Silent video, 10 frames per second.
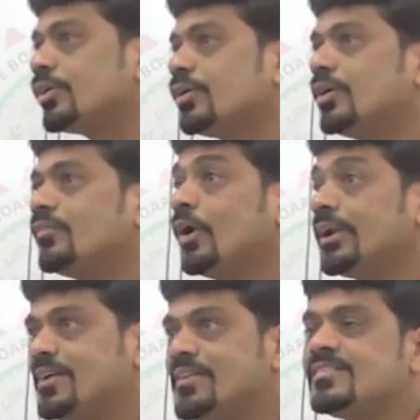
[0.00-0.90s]

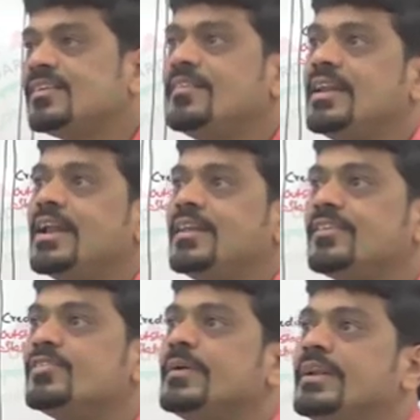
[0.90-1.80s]
whatever is given an
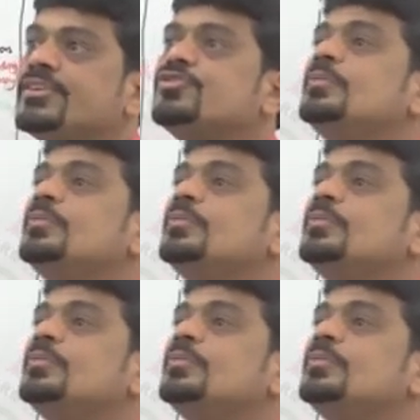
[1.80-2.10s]
adjustment, that should be